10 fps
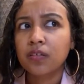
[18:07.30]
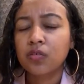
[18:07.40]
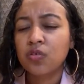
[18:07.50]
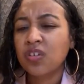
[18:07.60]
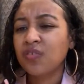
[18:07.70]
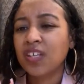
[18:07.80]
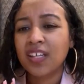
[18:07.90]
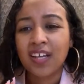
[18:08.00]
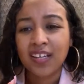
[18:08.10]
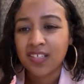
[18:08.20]
You can get
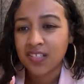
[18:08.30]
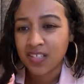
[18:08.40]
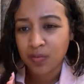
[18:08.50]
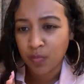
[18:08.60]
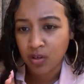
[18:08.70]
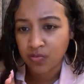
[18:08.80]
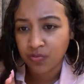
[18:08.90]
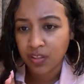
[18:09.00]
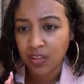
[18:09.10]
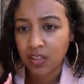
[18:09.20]
any sea moss
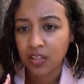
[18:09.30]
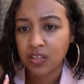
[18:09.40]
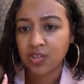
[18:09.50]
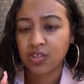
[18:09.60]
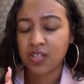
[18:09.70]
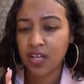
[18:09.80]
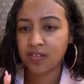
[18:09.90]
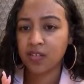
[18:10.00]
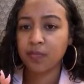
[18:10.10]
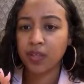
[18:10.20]
really. It just has
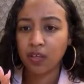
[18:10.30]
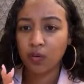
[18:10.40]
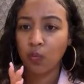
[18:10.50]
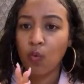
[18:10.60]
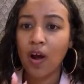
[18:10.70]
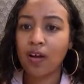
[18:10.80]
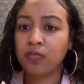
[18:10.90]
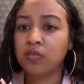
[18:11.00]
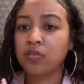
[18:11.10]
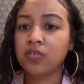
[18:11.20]
to be
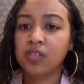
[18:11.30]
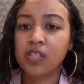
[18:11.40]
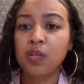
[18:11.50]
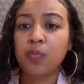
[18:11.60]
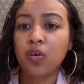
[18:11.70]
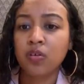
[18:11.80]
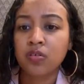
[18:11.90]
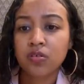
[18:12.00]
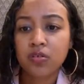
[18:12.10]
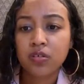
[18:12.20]
wild sea moss.